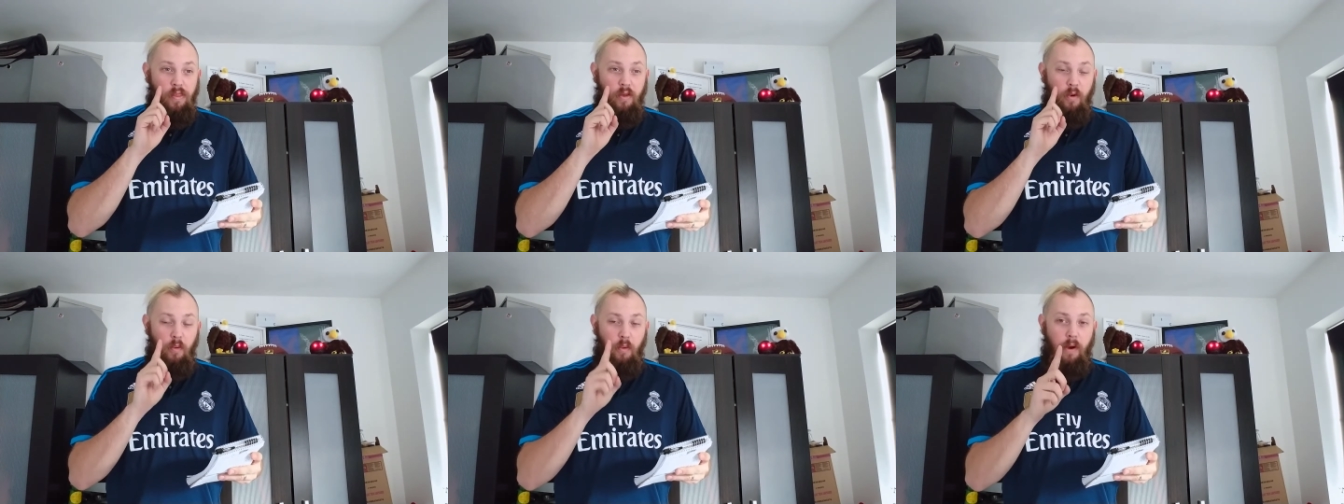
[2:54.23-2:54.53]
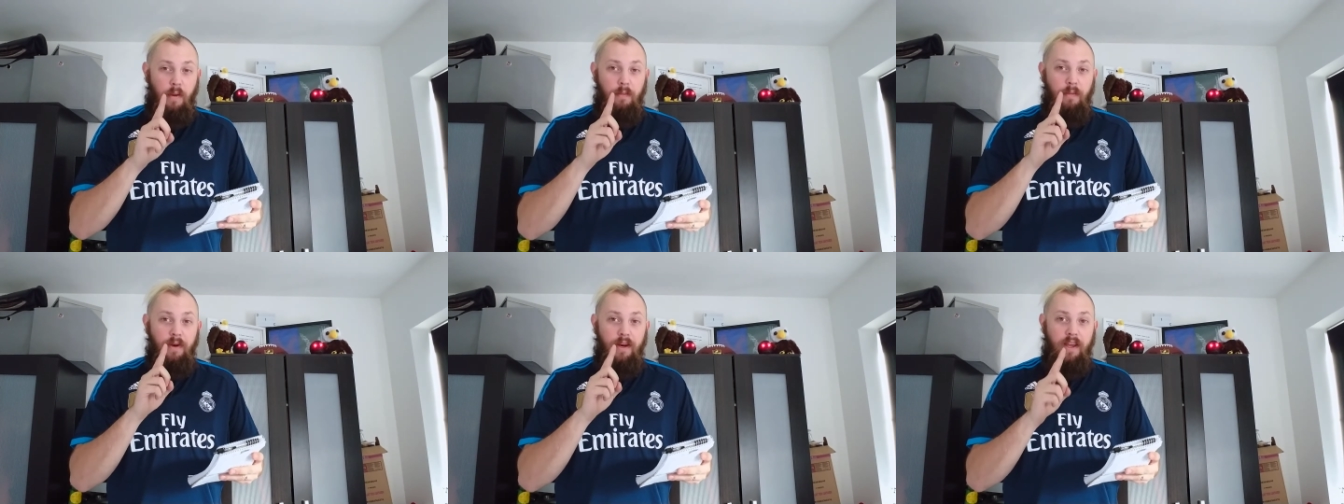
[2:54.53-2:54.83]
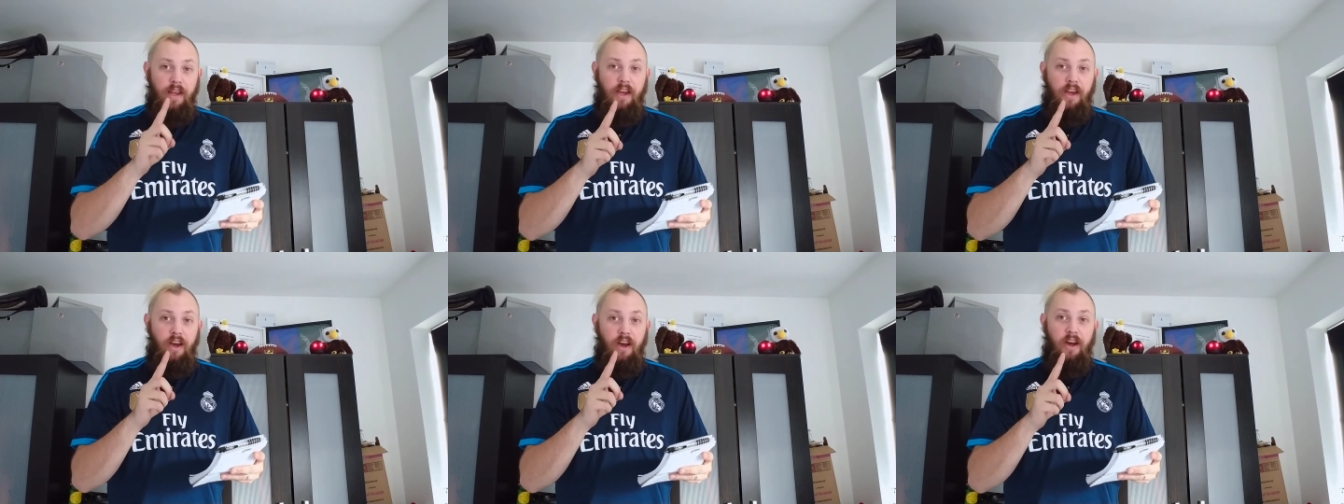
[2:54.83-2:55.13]
the
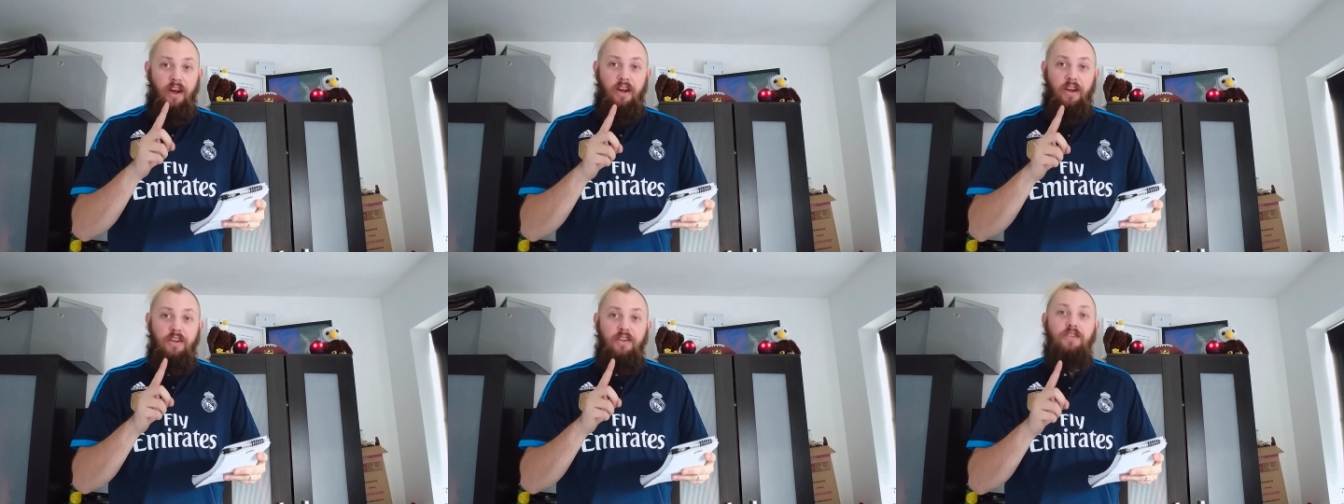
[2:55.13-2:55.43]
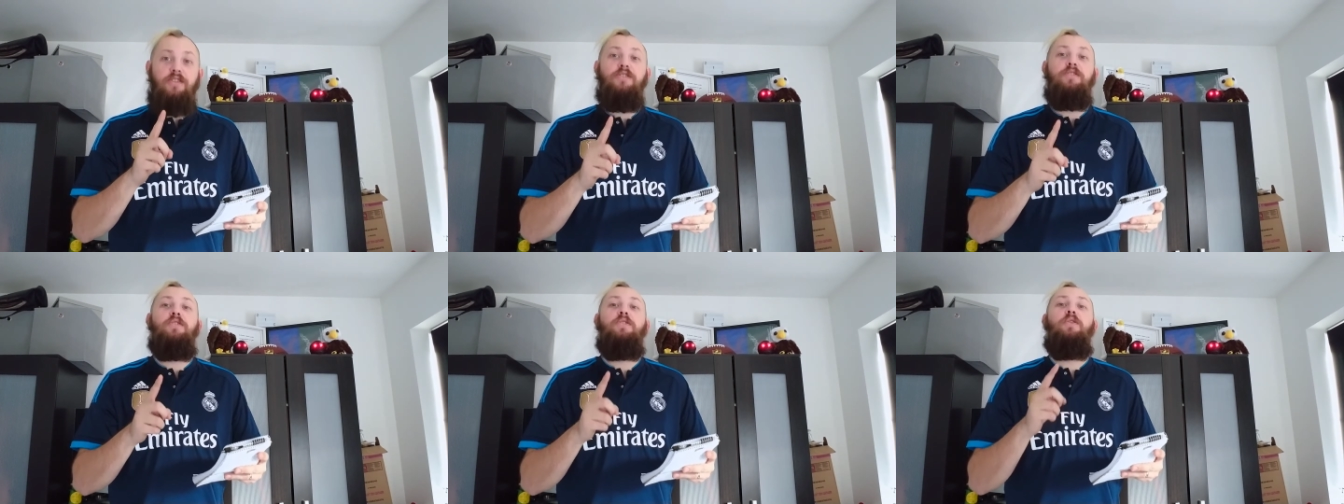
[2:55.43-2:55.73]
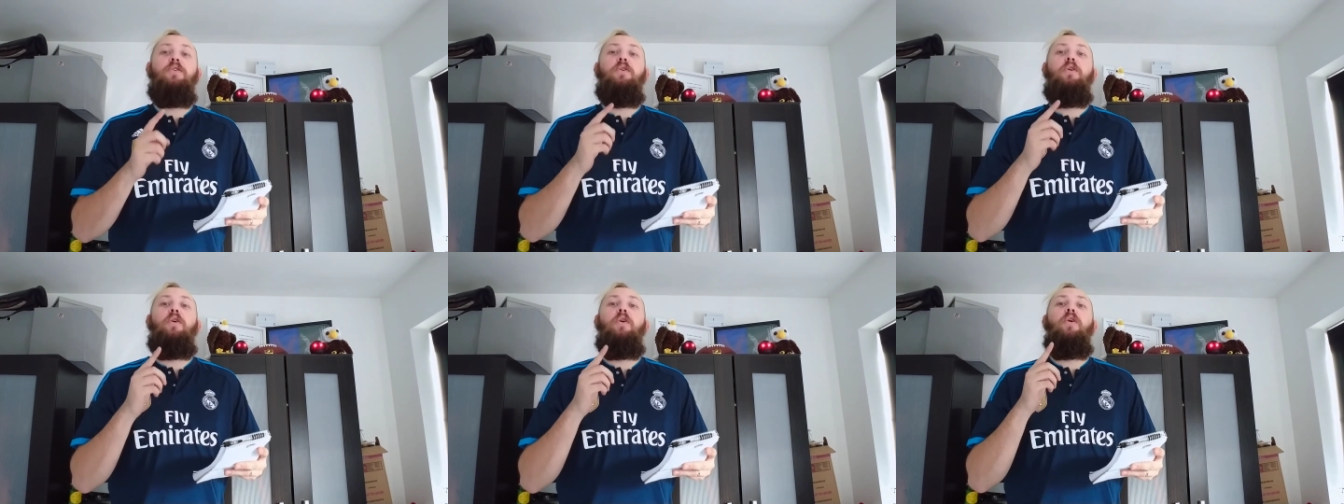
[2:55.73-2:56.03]
Wembley curse
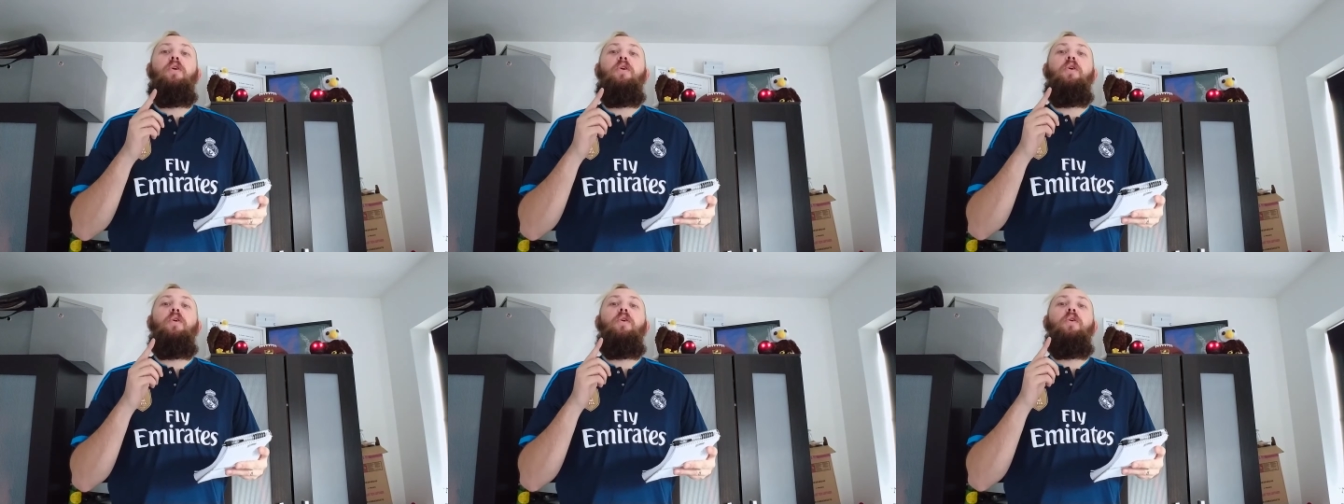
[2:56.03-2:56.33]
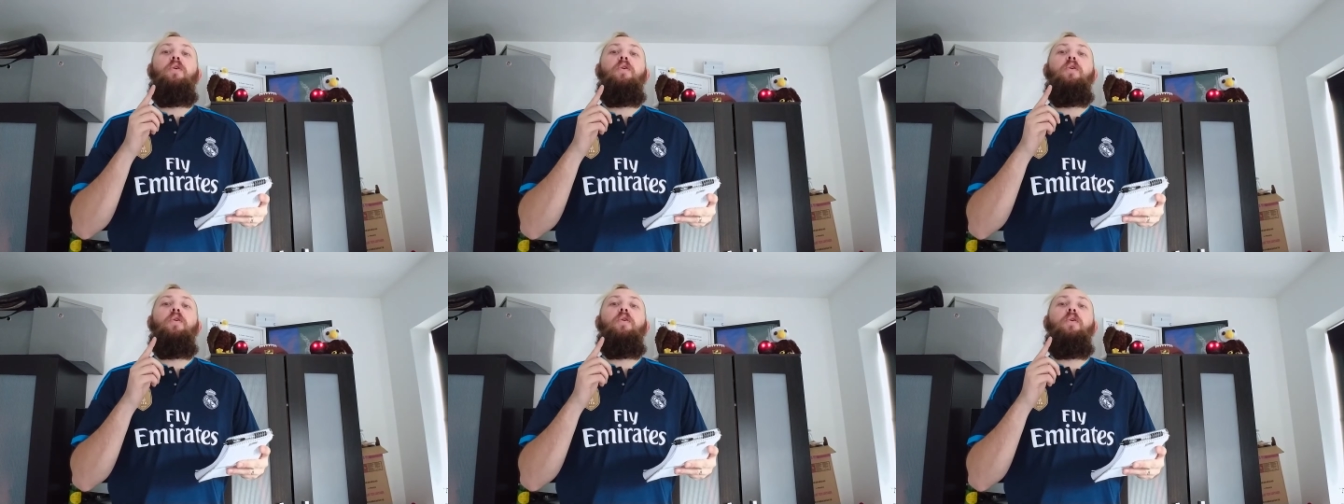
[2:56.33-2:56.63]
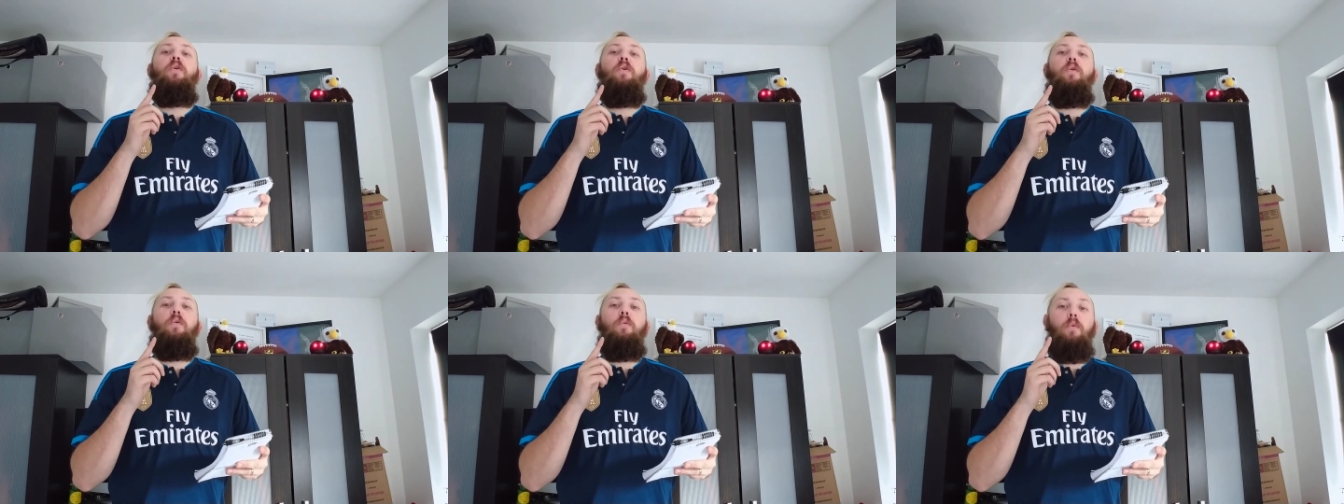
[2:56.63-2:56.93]

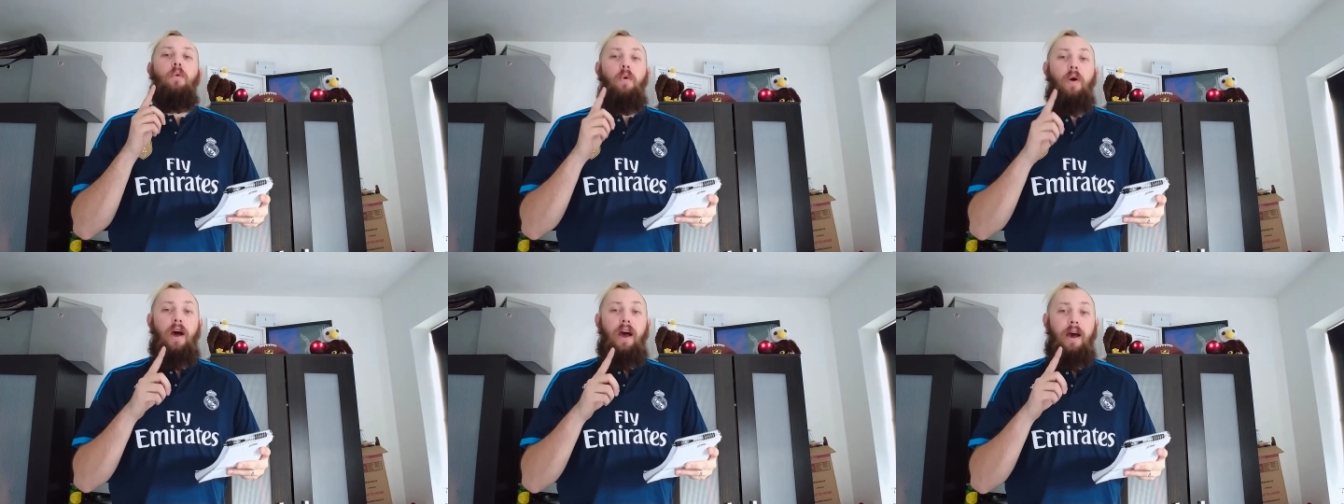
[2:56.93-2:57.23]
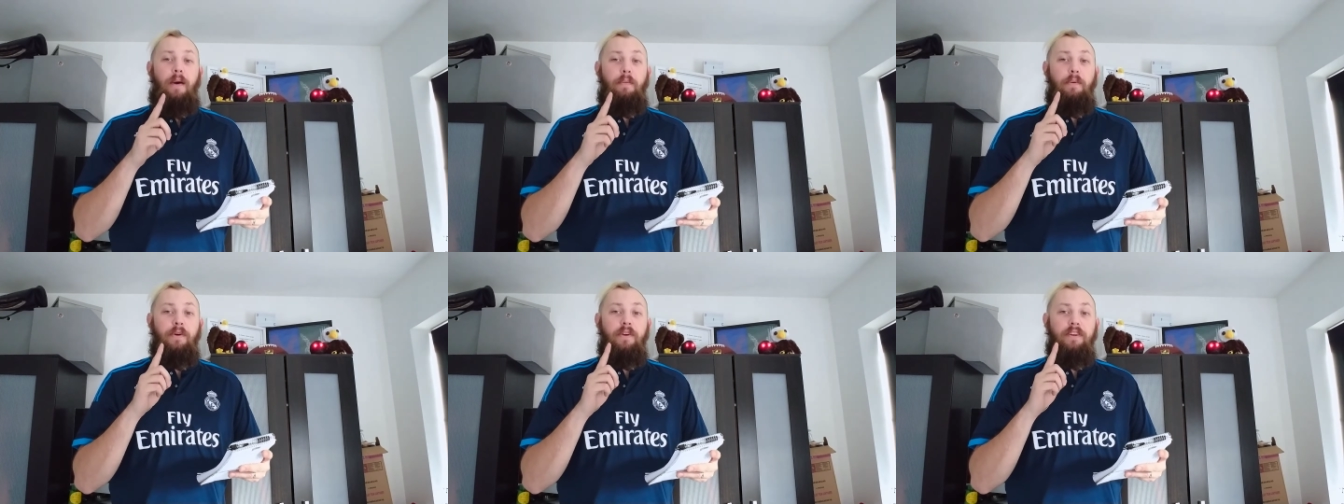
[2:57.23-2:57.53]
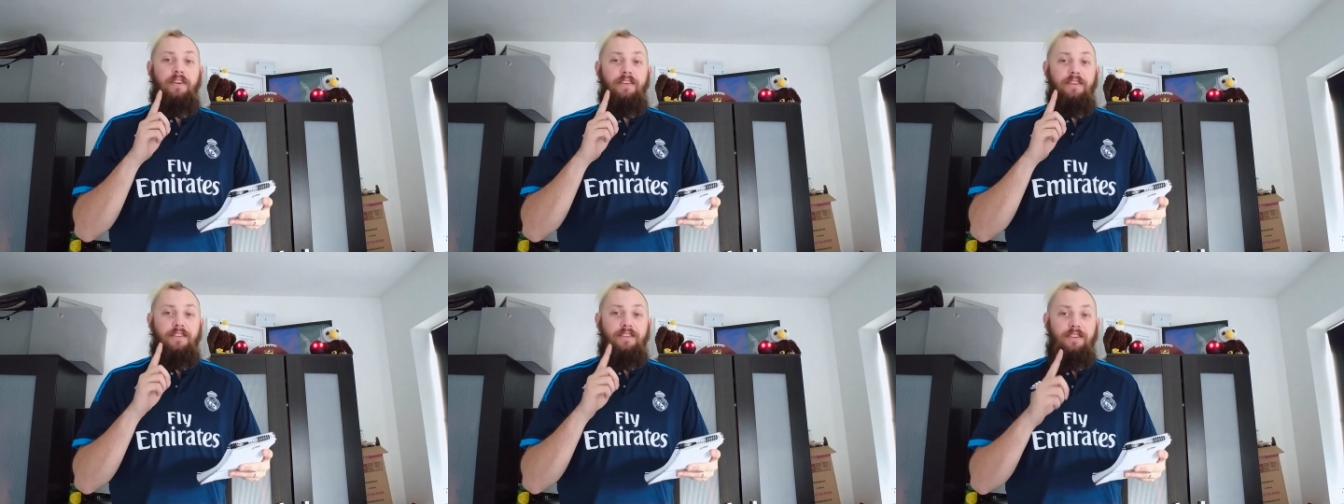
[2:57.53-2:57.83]
will
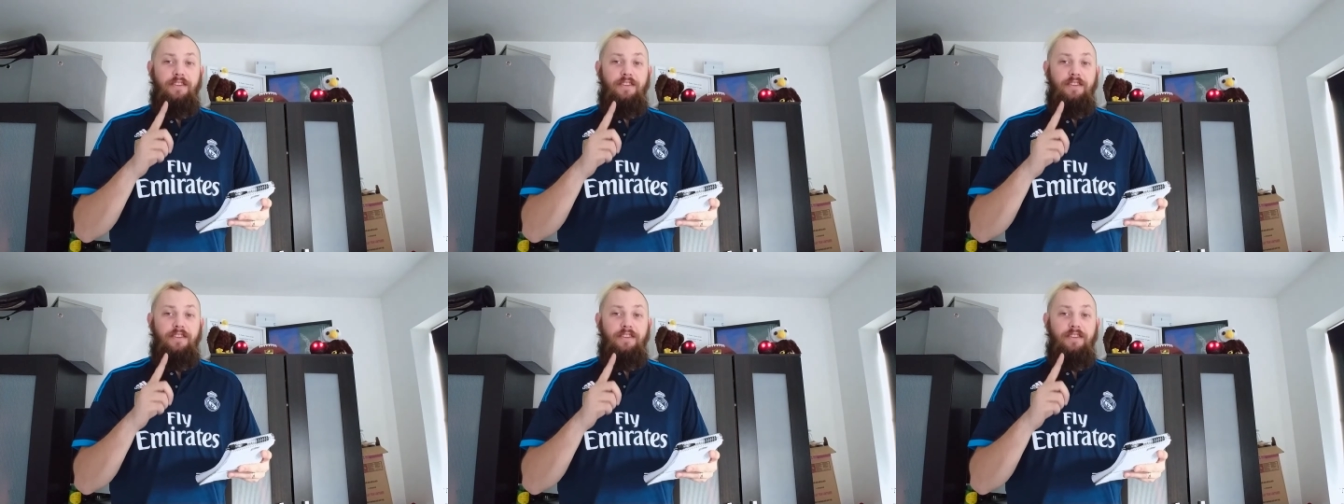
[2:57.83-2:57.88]
happen